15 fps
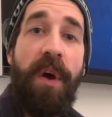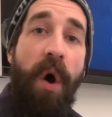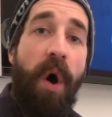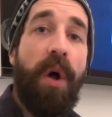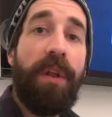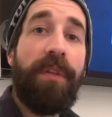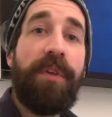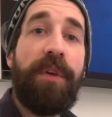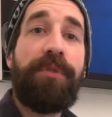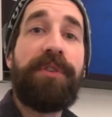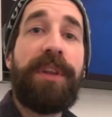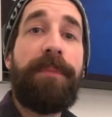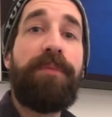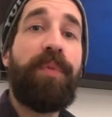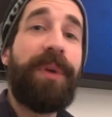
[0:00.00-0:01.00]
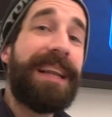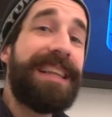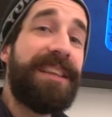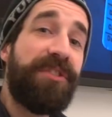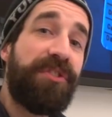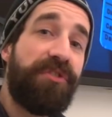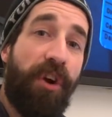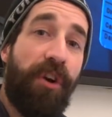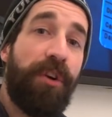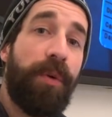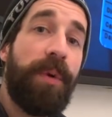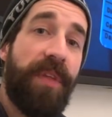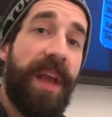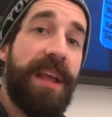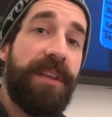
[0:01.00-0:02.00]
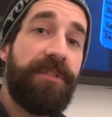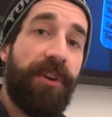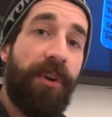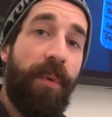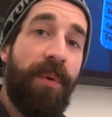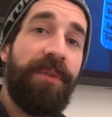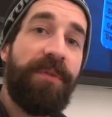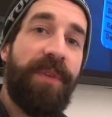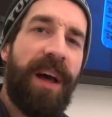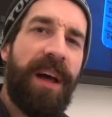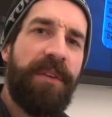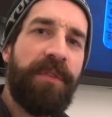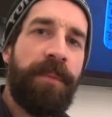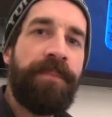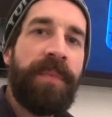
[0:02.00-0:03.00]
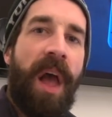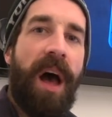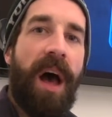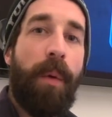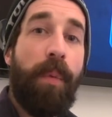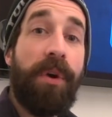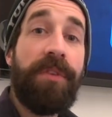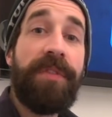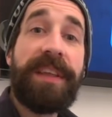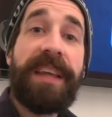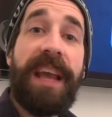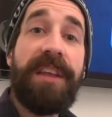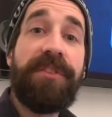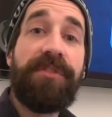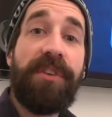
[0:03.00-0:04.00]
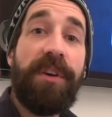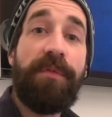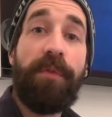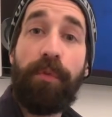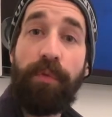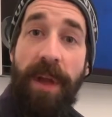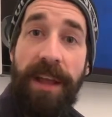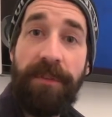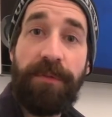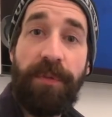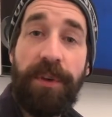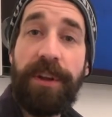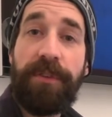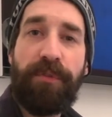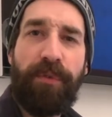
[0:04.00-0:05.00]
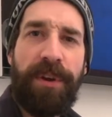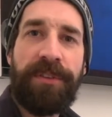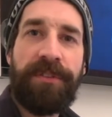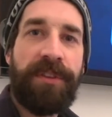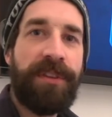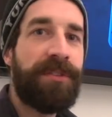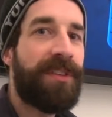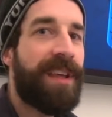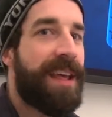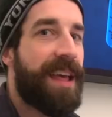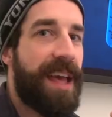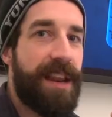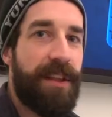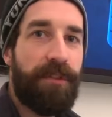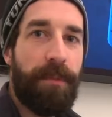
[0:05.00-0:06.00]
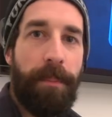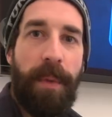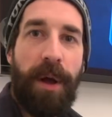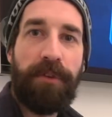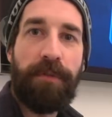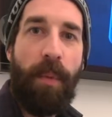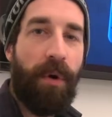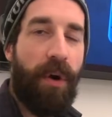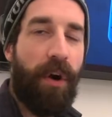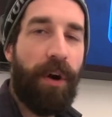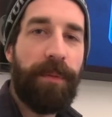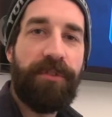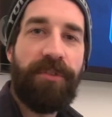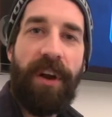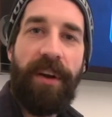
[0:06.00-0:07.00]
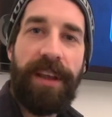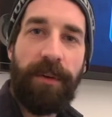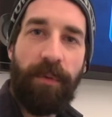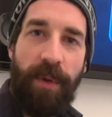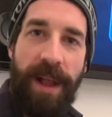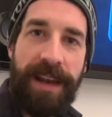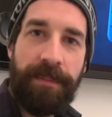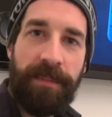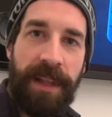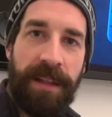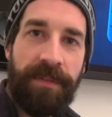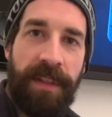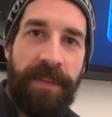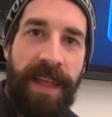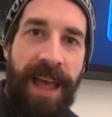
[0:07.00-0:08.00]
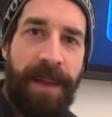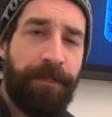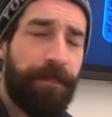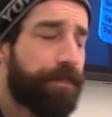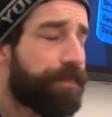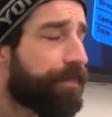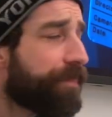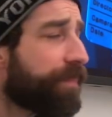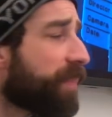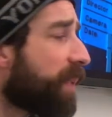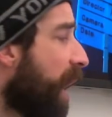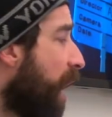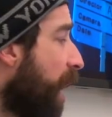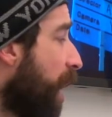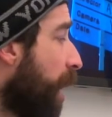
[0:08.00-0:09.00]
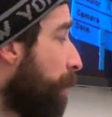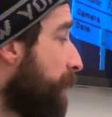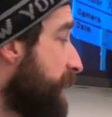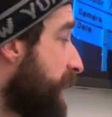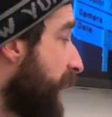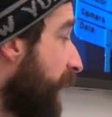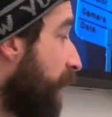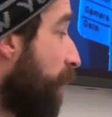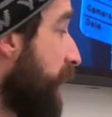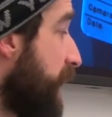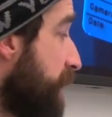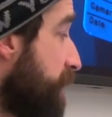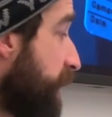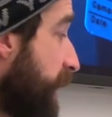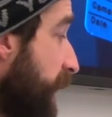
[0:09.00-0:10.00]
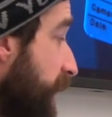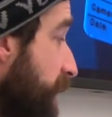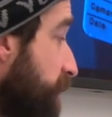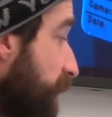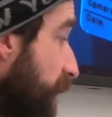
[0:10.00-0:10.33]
all of those clips would at least start with A015, where in the case of red footage, for instance, it is much more arbitrary and random than that. Now, in the case